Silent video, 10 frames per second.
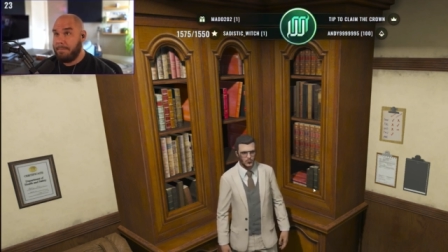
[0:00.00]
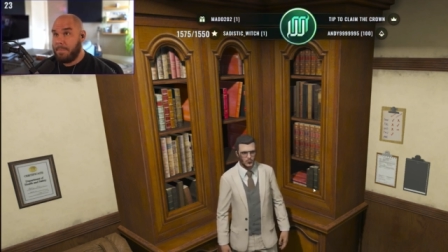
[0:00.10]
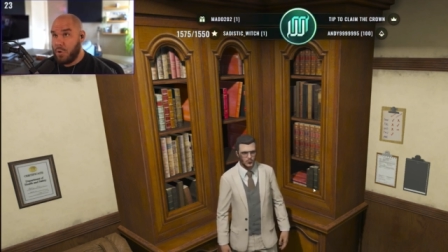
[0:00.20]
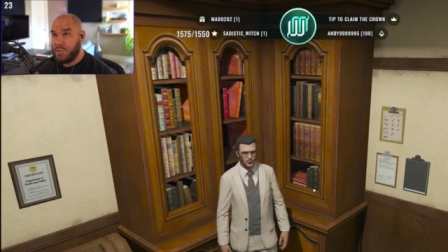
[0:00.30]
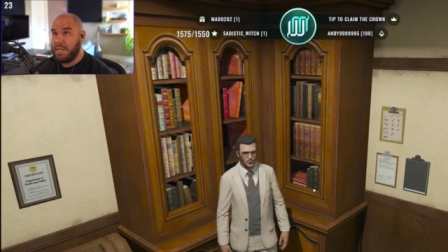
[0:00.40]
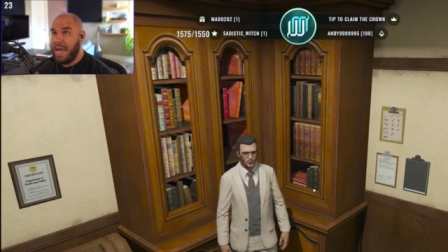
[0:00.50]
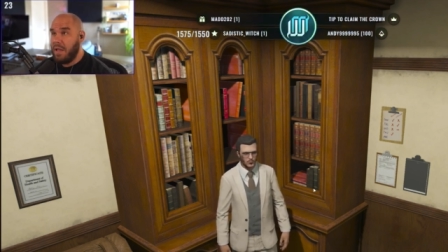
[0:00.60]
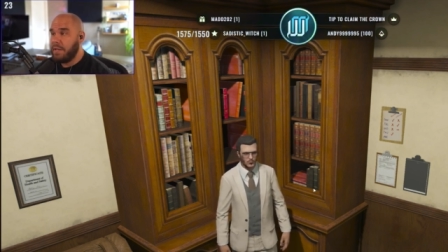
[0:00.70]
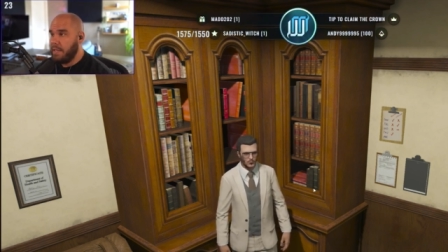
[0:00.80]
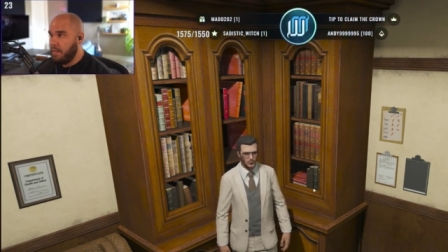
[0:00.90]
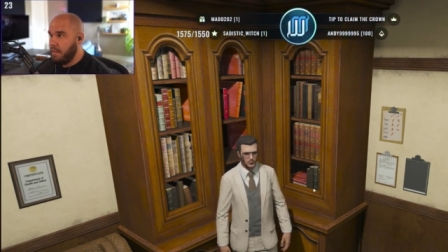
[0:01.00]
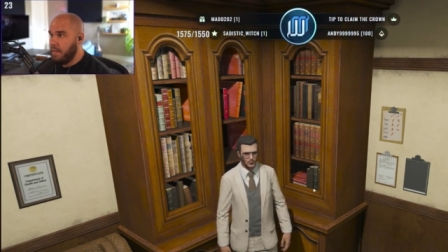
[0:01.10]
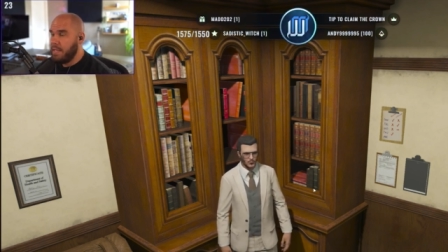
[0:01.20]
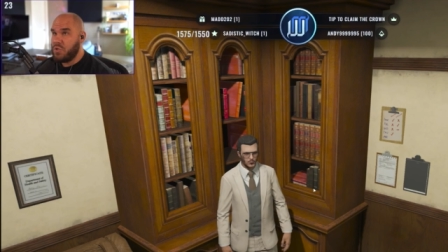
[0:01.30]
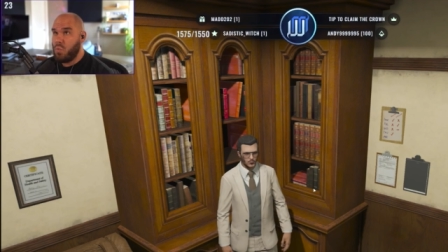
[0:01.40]
personality
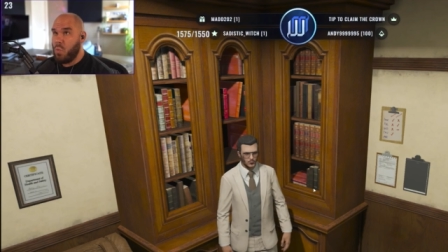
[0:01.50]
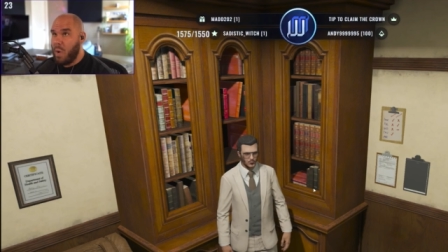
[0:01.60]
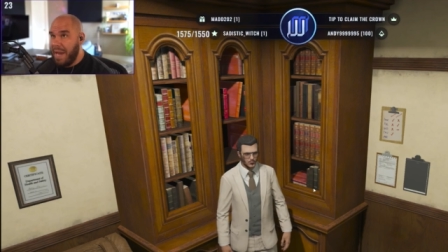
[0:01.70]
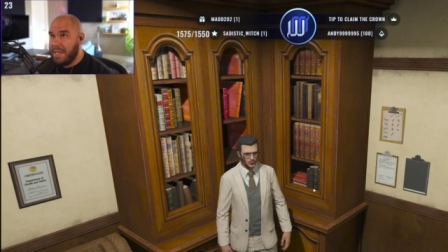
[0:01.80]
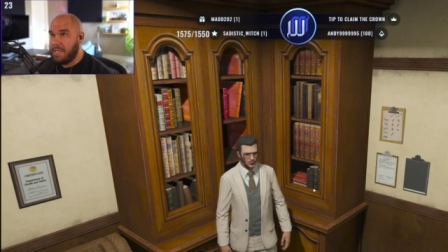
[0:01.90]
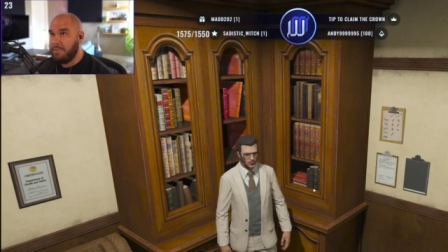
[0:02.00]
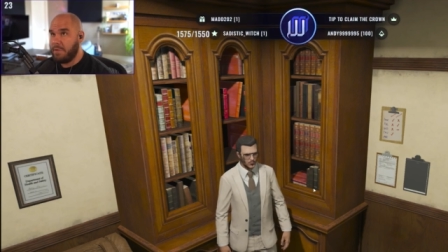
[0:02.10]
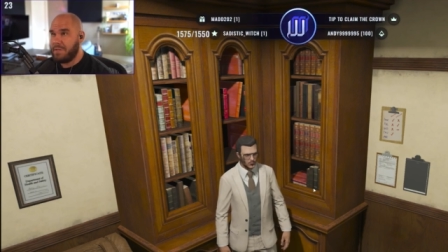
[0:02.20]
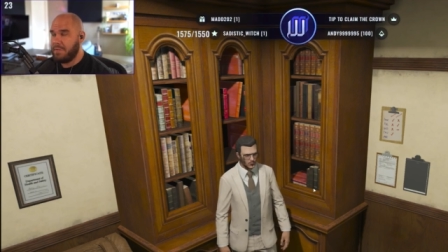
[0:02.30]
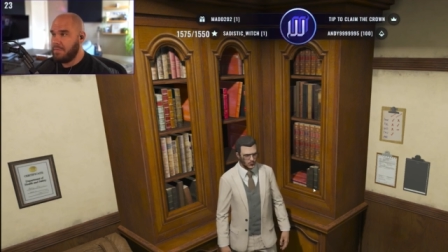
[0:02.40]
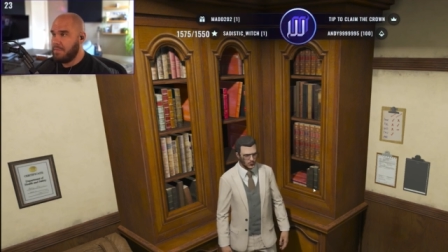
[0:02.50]
is way different,